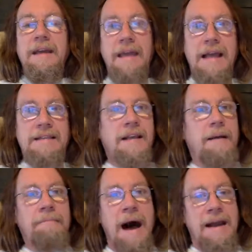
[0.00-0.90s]
Yes,
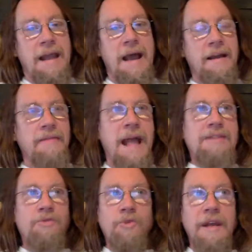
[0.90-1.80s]
Mariana,
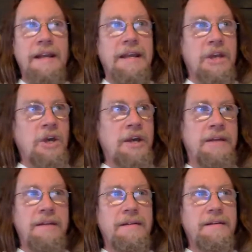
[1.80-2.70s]
that's really
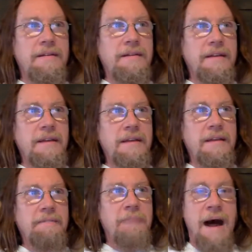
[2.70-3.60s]
good.
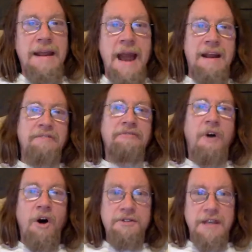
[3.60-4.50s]
Mariana
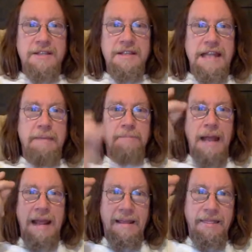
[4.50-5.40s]
falls asleep
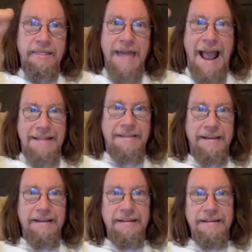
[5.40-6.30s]
like that.
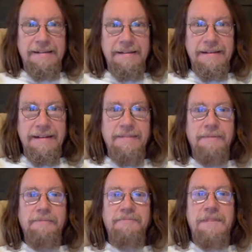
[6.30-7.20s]

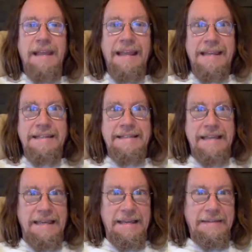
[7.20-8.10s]

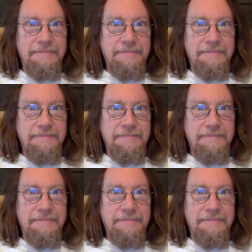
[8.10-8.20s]
Easy.